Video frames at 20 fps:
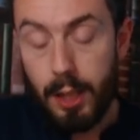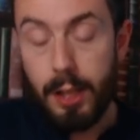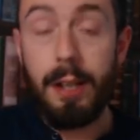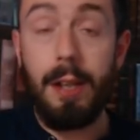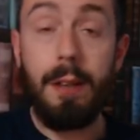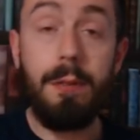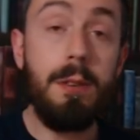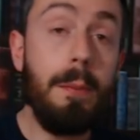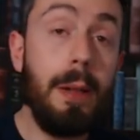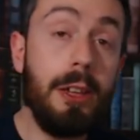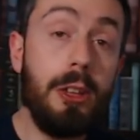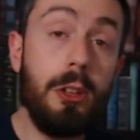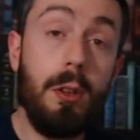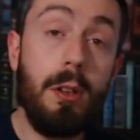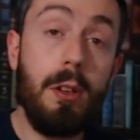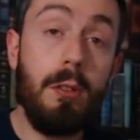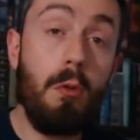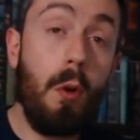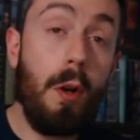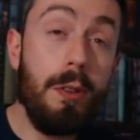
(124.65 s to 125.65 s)
you have to make
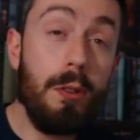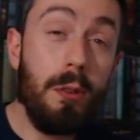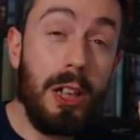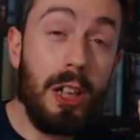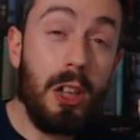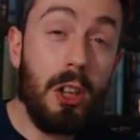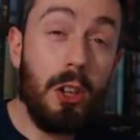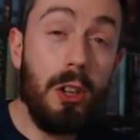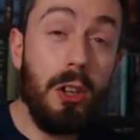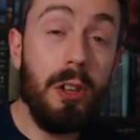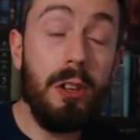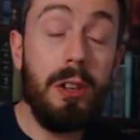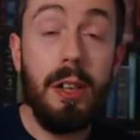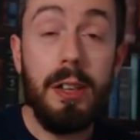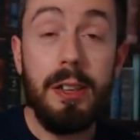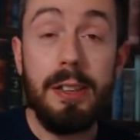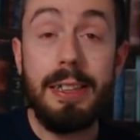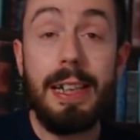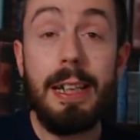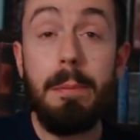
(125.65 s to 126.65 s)
sure it arrives with a good
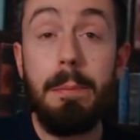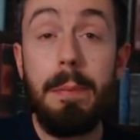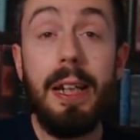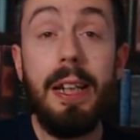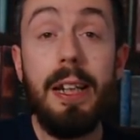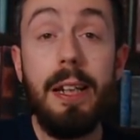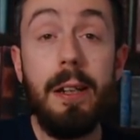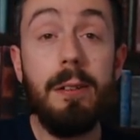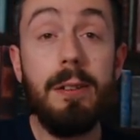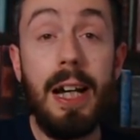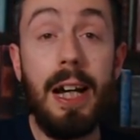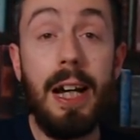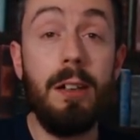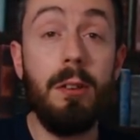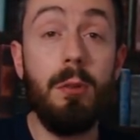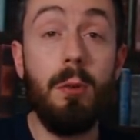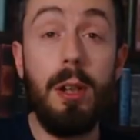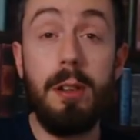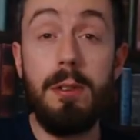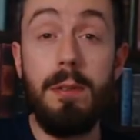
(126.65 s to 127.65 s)
C P U to
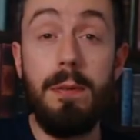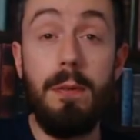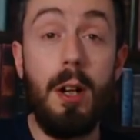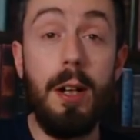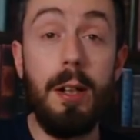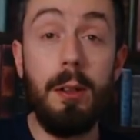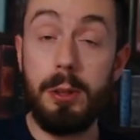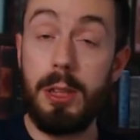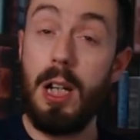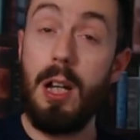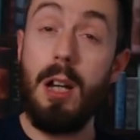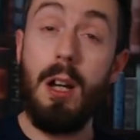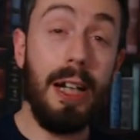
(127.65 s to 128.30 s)
handle those files.